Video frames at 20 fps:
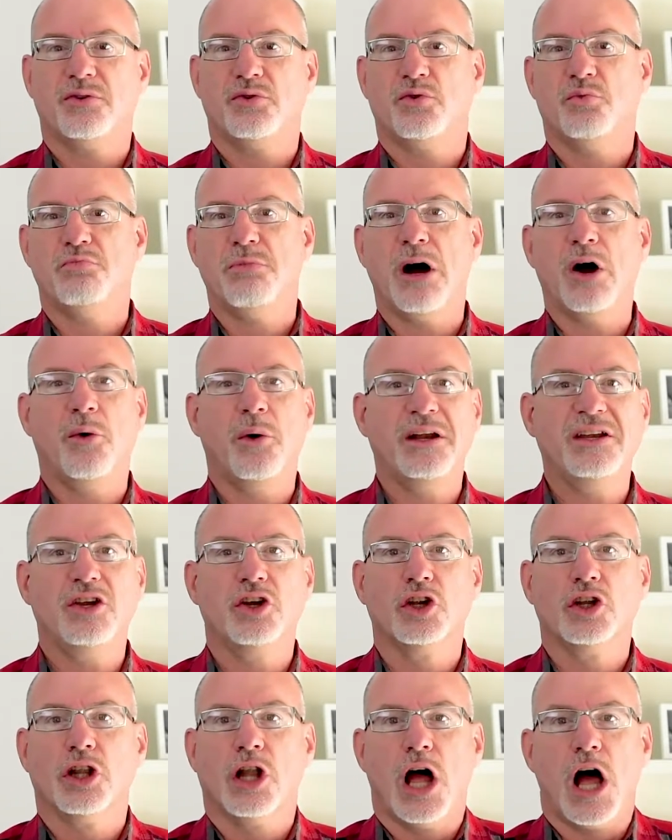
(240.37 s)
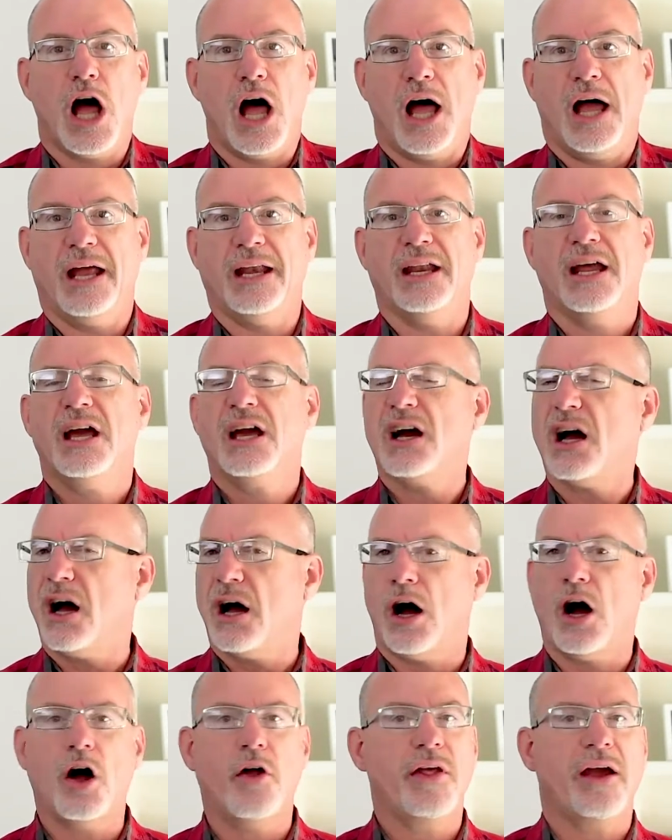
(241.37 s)
mowing your lawn,
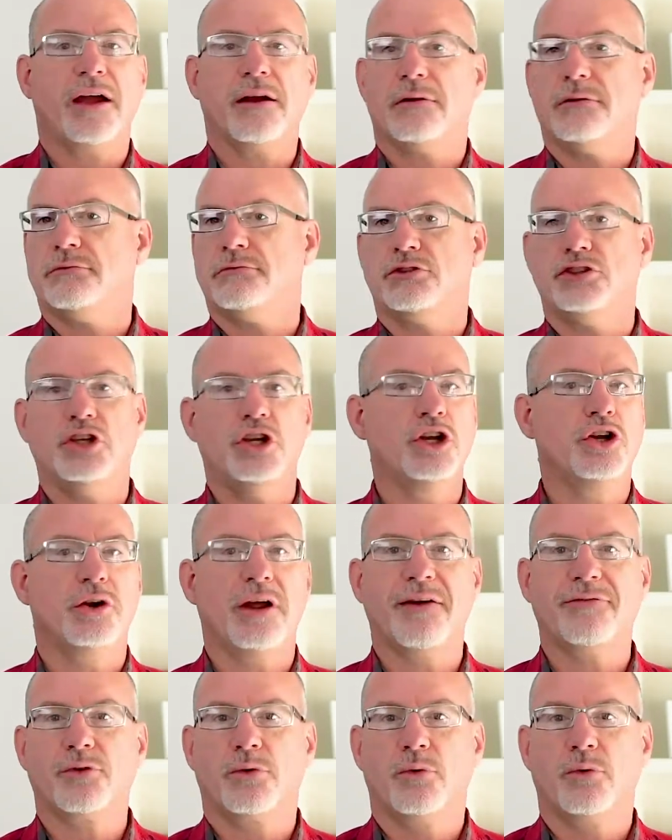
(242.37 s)
all that, you don't have to